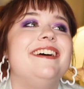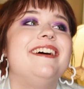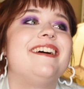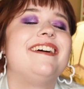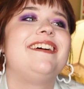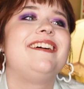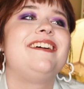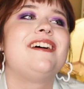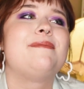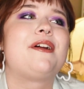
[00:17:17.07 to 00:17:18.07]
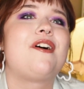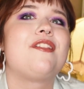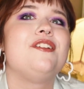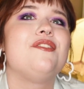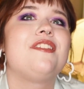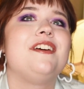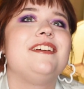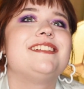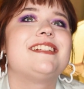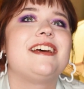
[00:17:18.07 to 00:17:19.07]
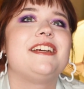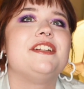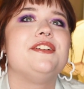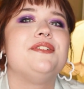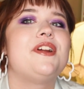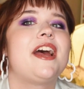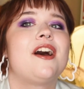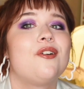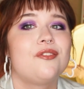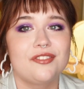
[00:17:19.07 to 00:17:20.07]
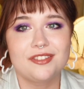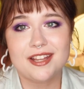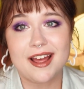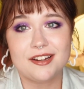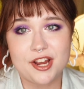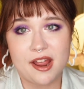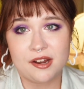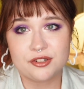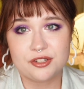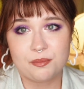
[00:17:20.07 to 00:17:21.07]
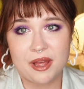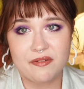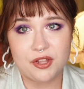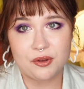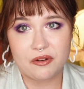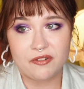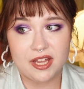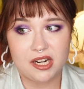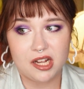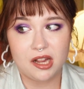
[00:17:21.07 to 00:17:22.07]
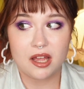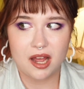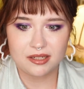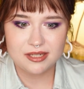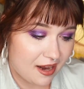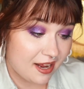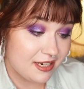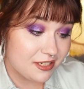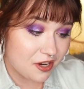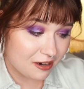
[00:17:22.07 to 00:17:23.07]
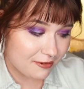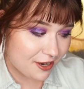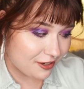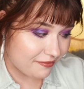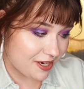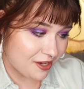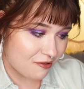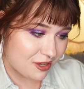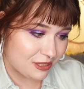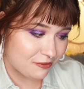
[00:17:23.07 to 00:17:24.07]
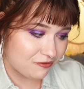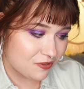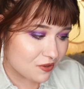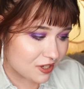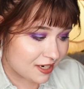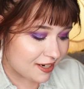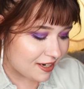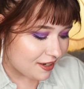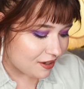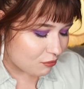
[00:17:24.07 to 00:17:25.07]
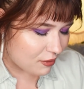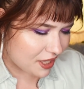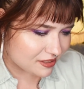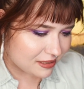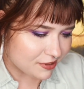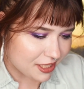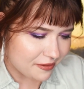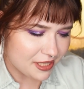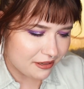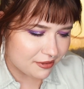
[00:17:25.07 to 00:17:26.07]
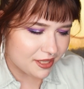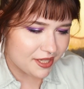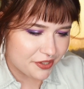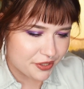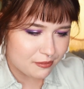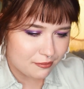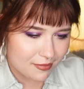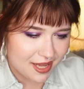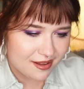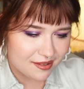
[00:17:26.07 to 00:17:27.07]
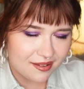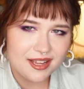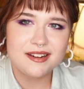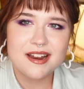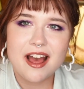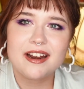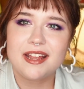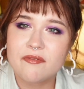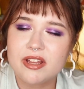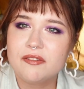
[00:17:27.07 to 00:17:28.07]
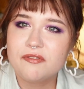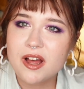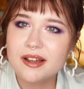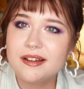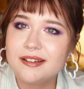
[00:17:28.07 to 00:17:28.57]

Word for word: uh, about all the new things that I can do now, that changed my view of it a lot. And I did talk about in a video once before where sometimes I really just miss like not giving a fuck.